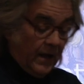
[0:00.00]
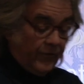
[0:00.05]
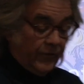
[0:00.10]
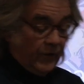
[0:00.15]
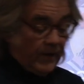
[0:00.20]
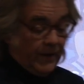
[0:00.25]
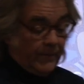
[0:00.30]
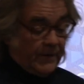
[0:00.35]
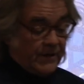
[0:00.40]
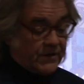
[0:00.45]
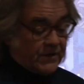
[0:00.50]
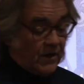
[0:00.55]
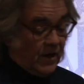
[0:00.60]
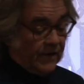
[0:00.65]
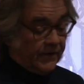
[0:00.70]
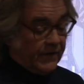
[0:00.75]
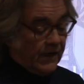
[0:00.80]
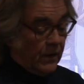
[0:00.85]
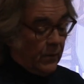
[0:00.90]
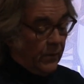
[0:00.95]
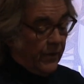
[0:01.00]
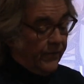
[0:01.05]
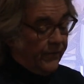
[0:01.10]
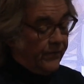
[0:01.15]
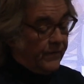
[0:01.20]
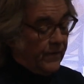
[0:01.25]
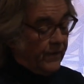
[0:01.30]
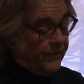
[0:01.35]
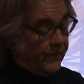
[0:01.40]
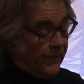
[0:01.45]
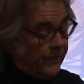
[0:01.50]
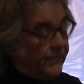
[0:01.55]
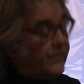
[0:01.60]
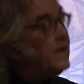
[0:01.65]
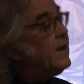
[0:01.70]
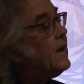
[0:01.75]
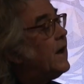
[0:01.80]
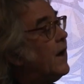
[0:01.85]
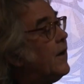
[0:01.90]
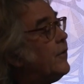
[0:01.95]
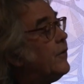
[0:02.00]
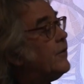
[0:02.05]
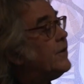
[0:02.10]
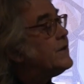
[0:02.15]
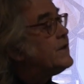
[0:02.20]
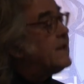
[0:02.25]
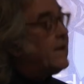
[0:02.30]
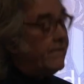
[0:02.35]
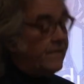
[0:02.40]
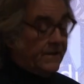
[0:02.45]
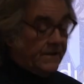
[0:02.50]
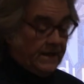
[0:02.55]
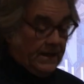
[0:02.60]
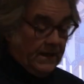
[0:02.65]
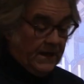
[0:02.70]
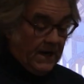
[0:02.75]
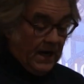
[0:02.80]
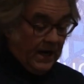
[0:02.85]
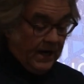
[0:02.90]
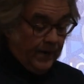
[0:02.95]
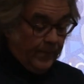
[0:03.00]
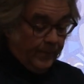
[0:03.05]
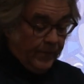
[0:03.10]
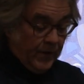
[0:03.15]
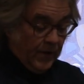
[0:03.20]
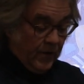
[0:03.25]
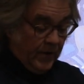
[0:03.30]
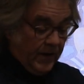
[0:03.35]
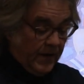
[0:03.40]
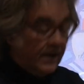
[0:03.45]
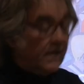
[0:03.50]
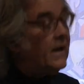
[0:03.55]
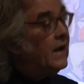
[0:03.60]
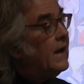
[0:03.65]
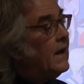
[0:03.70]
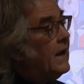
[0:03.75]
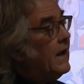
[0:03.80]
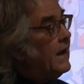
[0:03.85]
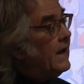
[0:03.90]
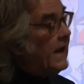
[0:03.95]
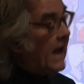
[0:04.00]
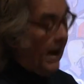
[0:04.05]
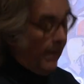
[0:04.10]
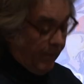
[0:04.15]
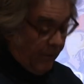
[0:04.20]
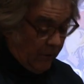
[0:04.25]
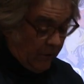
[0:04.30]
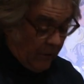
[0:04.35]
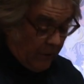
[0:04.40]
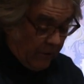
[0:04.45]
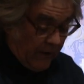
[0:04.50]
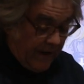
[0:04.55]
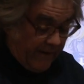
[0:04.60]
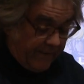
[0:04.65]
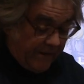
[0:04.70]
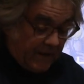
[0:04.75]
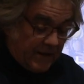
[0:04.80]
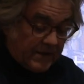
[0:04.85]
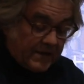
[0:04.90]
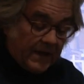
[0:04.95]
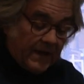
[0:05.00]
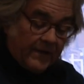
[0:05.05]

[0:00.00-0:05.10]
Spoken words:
So let me start then with the 1500 to 1790 period, Capital Cravings